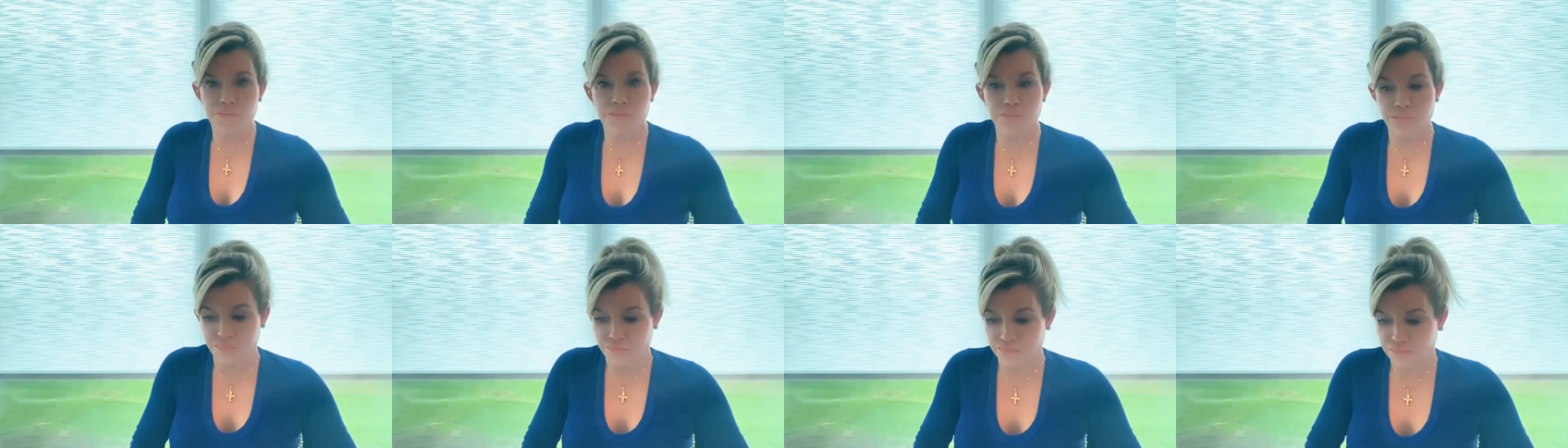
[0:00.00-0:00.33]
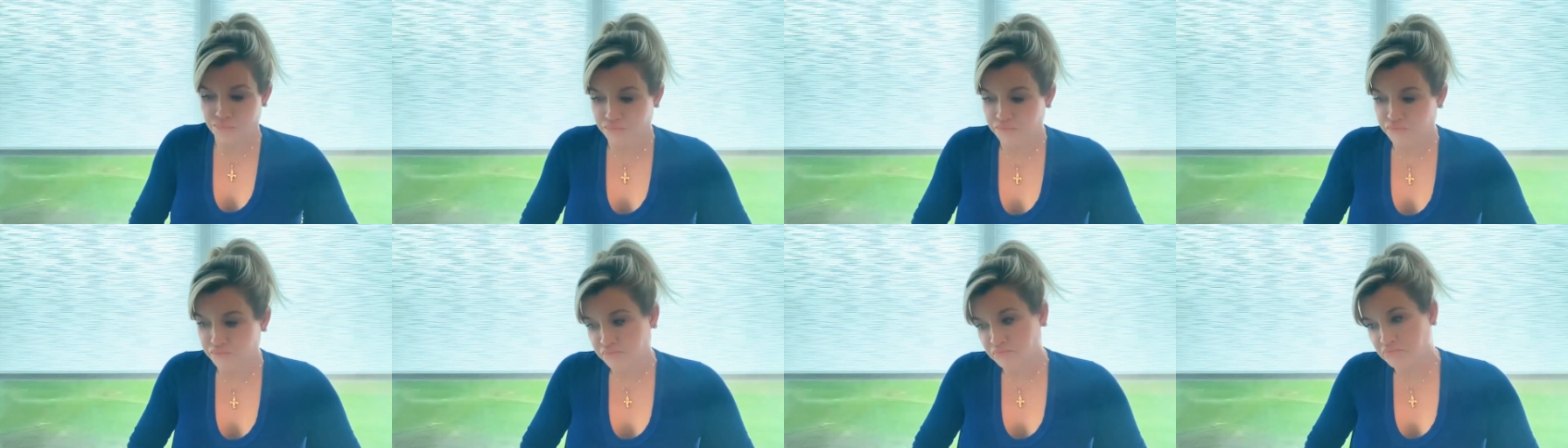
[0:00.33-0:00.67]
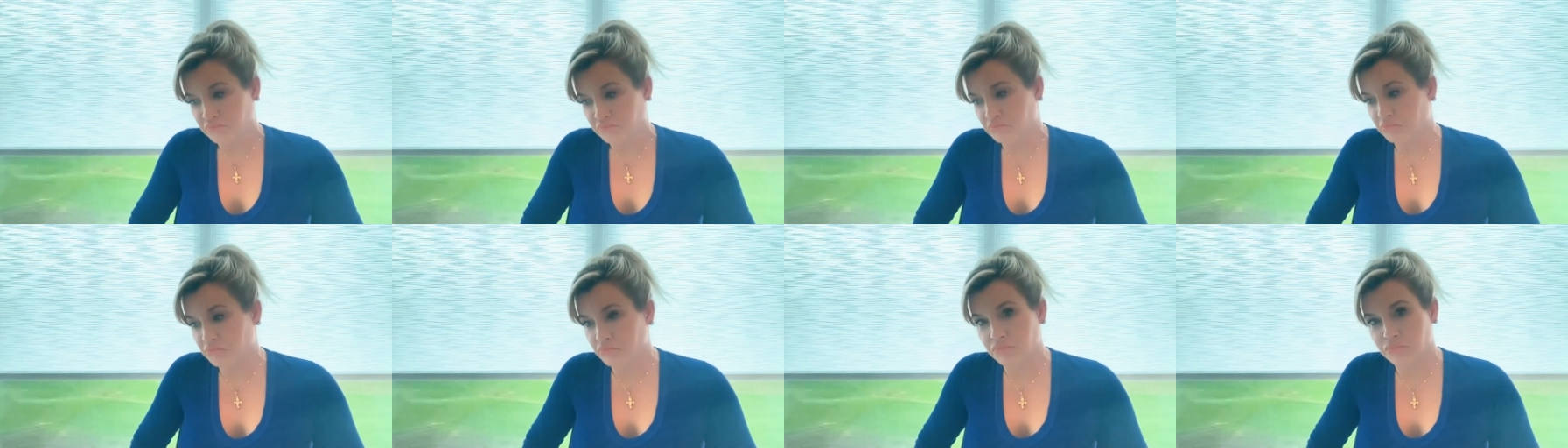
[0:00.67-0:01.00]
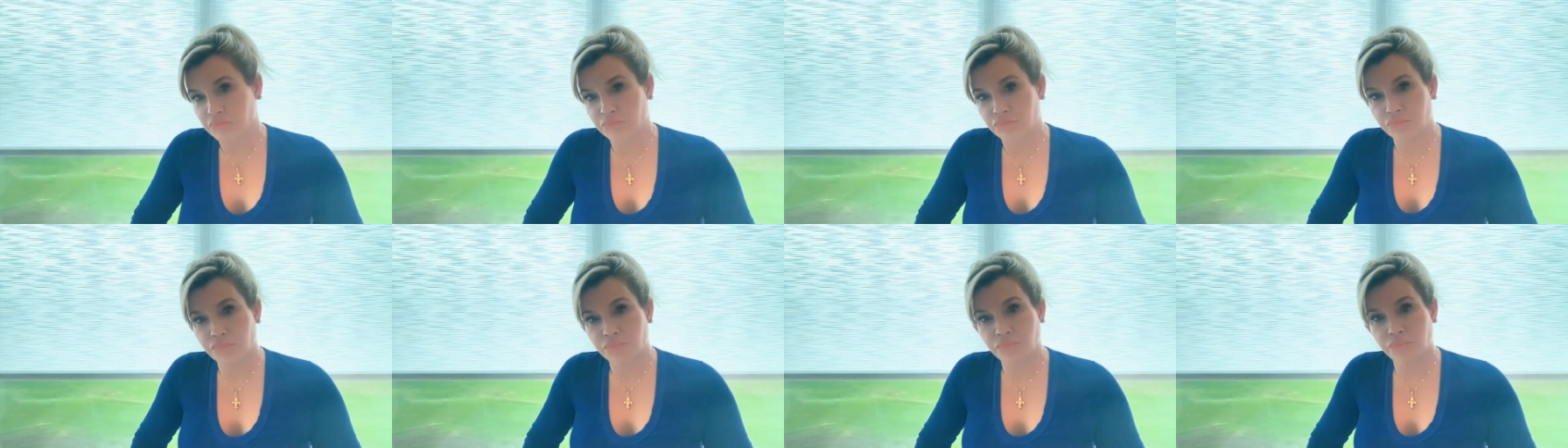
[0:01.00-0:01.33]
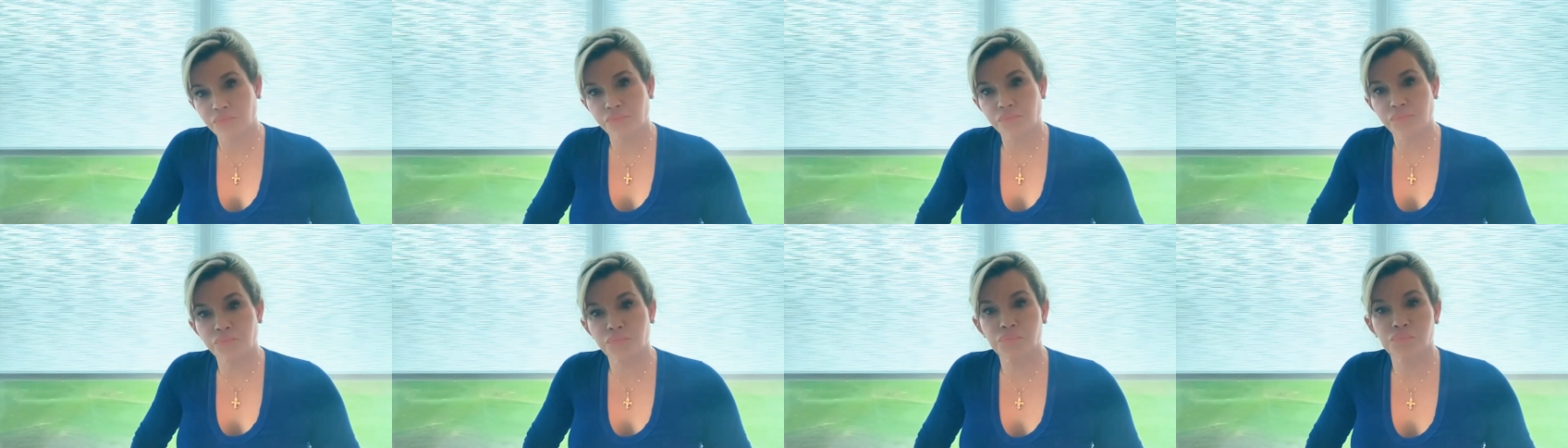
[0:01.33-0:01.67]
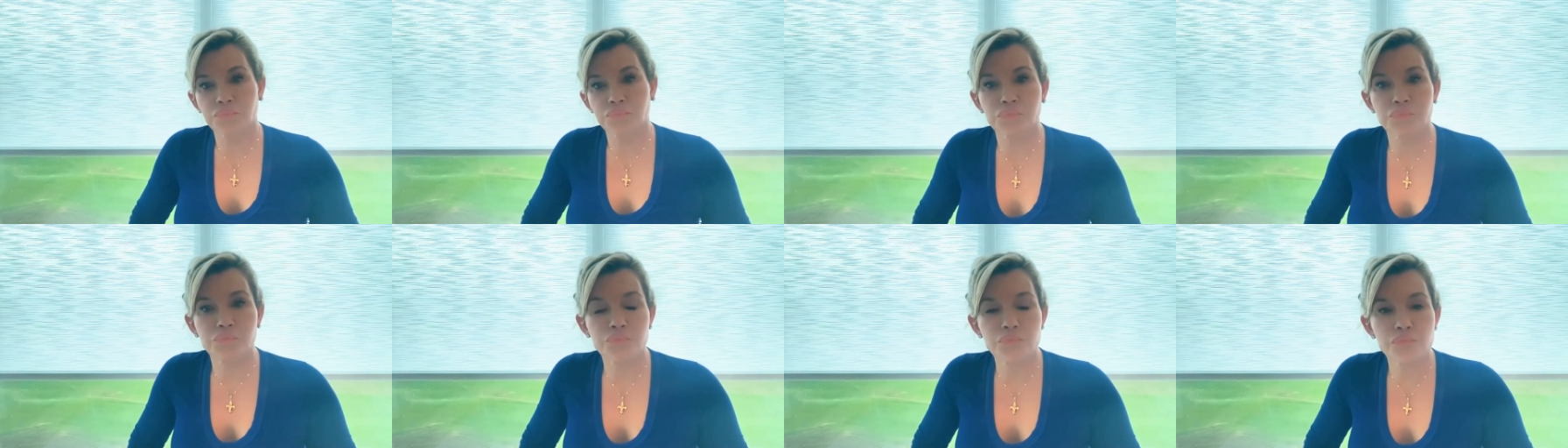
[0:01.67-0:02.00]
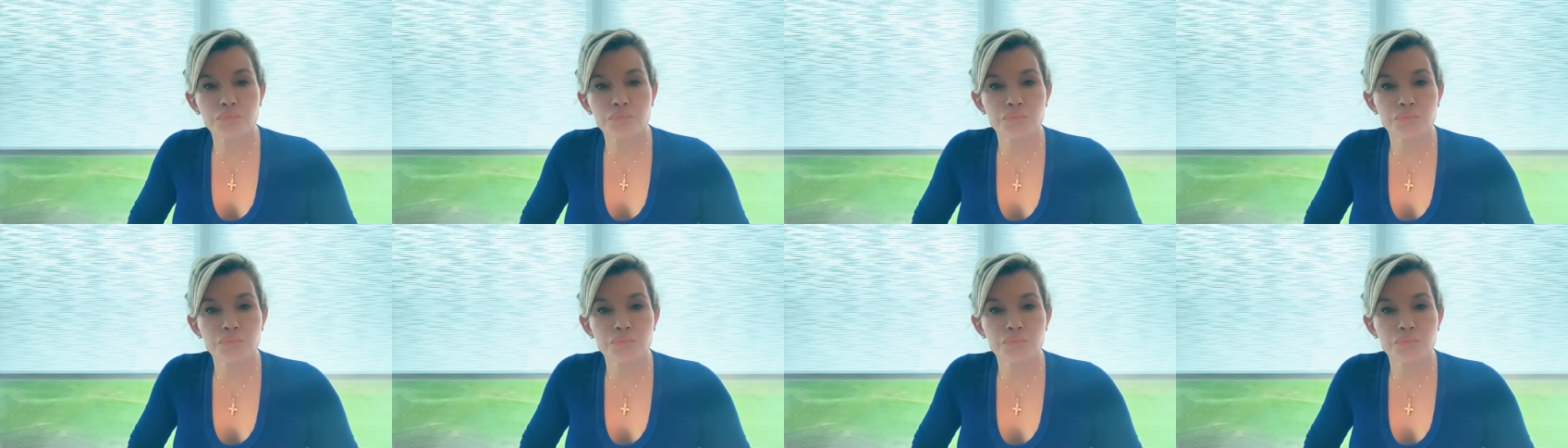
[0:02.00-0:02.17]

But what I'm more interested in is the chapter that comes